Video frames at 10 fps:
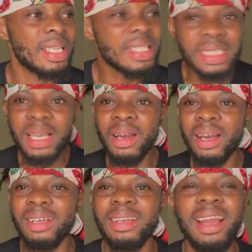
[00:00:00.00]
So,
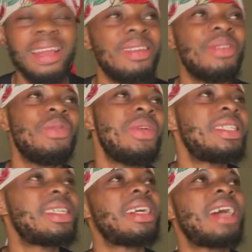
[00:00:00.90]

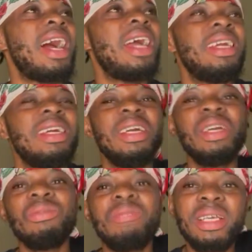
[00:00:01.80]
which kind
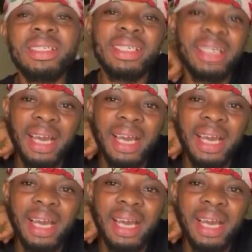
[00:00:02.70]
waste?